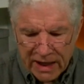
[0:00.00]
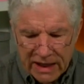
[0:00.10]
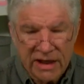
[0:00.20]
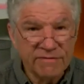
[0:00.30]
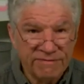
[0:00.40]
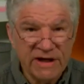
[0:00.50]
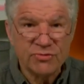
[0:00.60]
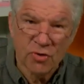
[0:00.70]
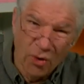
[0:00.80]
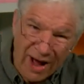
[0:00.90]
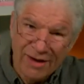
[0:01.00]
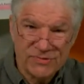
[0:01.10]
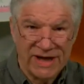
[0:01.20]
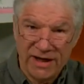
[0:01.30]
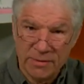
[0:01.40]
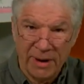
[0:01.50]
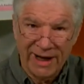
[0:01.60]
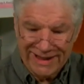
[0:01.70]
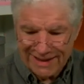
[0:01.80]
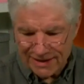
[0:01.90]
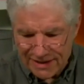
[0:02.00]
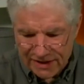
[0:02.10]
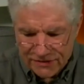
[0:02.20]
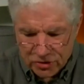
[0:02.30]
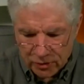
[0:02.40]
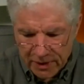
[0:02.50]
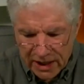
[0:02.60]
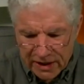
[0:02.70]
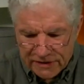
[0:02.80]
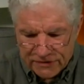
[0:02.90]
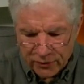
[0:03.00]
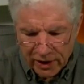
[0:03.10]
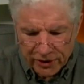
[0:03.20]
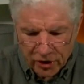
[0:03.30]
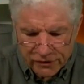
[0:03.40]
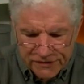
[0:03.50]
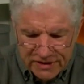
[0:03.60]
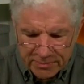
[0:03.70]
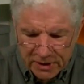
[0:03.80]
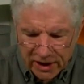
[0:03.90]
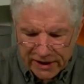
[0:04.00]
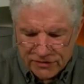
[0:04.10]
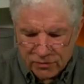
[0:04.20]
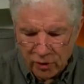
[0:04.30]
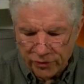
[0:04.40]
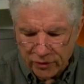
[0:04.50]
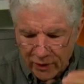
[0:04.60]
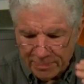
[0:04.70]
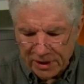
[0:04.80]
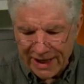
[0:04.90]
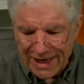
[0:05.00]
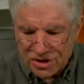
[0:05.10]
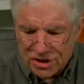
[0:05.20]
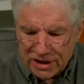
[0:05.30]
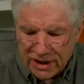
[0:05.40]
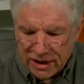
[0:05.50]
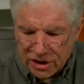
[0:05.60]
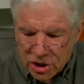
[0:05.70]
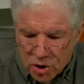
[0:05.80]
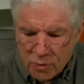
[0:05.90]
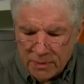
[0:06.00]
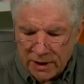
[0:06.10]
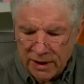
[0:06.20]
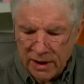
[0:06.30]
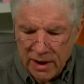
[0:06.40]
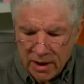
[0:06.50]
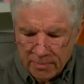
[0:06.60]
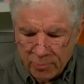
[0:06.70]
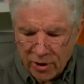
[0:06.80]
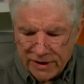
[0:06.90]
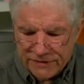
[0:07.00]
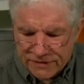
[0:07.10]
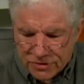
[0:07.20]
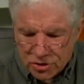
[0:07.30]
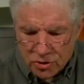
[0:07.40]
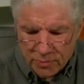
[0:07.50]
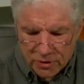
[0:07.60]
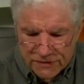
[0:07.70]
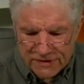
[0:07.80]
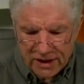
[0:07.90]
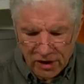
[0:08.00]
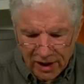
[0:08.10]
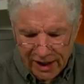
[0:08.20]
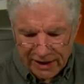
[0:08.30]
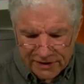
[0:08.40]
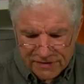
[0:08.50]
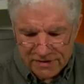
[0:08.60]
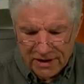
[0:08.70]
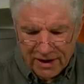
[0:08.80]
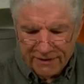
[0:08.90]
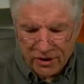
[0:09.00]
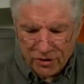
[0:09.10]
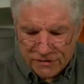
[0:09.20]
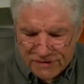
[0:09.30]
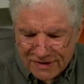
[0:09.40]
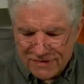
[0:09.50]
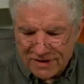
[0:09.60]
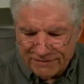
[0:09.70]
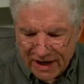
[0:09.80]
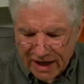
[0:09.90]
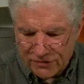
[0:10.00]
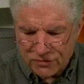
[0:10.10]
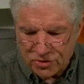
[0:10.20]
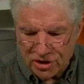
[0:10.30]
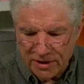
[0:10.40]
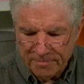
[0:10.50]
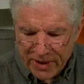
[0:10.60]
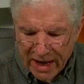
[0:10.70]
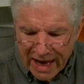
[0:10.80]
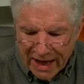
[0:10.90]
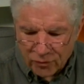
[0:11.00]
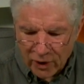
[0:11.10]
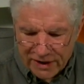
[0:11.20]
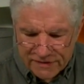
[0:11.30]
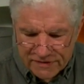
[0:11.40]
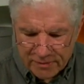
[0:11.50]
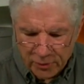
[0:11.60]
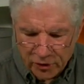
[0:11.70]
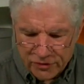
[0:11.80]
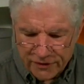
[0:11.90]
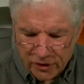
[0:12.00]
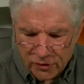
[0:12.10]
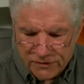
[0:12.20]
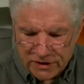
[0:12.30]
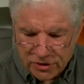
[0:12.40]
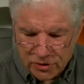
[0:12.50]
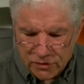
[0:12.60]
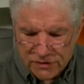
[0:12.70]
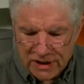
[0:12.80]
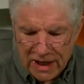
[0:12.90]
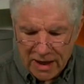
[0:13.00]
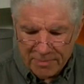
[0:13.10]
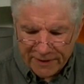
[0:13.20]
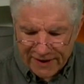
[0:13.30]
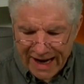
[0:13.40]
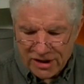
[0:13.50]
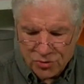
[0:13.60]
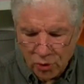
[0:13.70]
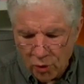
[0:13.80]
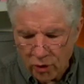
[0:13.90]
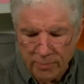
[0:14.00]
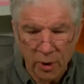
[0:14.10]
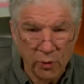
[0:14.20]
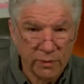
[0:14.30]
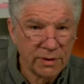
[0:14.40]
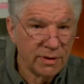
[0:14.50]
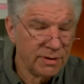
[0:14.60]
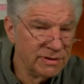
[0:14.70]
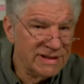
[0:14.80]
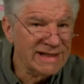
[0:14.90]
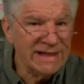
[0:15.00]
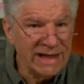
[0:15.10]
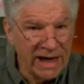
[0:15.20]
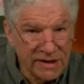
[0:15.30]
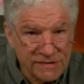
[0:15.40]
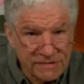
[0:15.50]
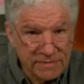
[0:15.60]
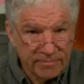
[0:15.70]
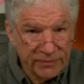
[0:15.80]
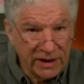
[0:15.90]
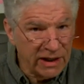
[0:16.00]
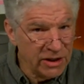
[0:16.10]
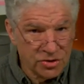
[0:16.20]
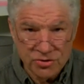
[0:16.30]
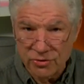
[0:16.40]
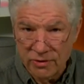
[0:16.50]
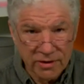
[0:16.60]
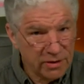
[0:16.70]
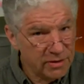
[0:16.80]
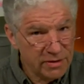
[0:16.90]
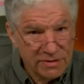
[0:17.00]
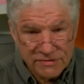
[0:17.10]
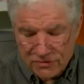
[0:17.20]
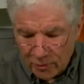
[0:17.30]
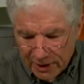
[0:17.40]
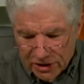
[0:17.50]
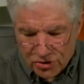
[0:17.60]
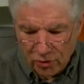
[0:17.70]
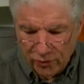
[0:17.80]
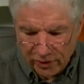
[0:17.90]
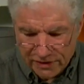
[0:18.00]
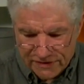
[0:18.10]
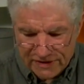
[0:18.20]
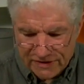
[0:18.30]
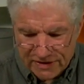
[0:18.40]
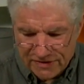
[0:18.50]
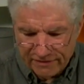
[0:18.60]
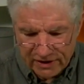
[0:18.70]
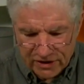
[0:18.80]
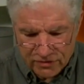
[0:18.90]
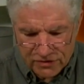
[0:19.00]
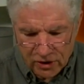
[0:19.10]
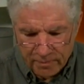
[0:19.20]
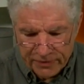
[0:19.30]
In vitro, outside of the body in a test tube, zearalenol stimulates growth and replication in human breast tumor cell lines that are sensitive to estrogen at rates similar to those induced by the natural hormone DES that injured so many children 60, 70 years ago.